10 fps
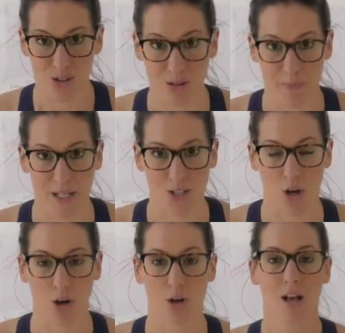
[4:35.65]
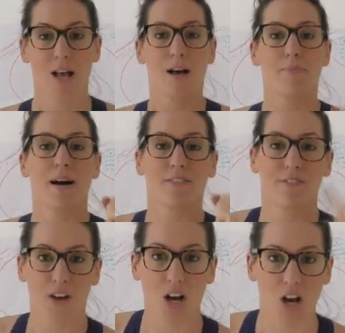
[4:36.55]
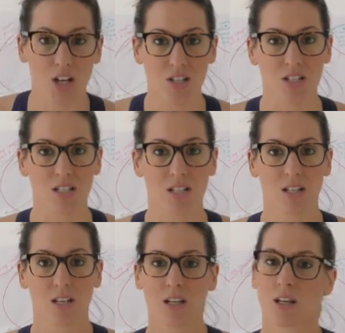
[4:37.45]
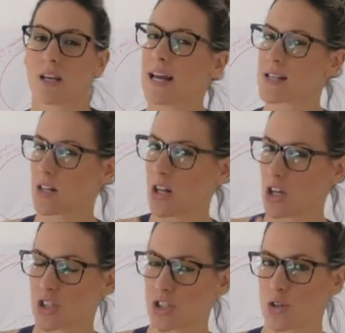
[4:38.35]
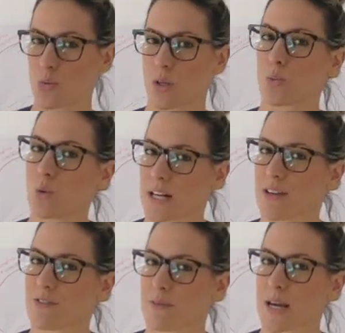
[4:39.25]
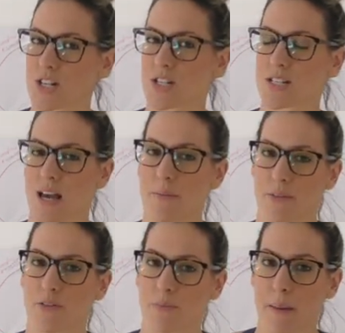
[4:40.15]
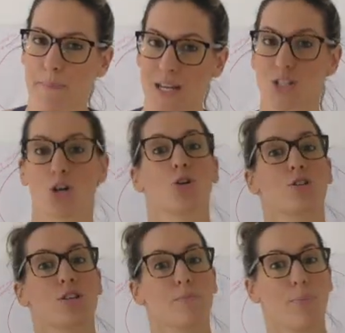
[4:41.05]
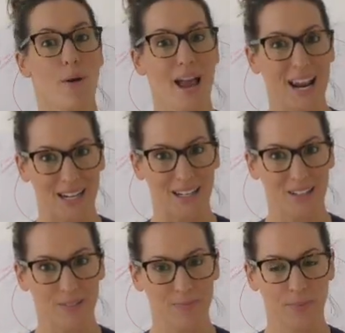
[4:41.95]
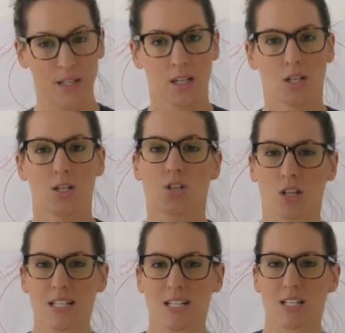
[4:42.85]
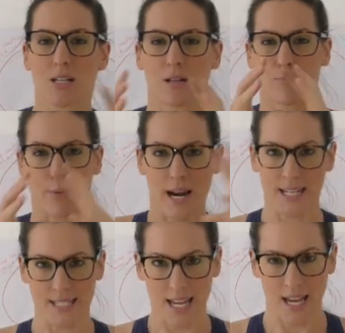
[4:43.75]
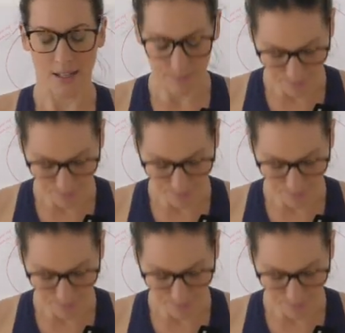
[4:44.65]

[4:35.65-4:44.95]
to the big toe, but first, it has a lot to do with what information is coming from that big toe to the brain. So let's break it down.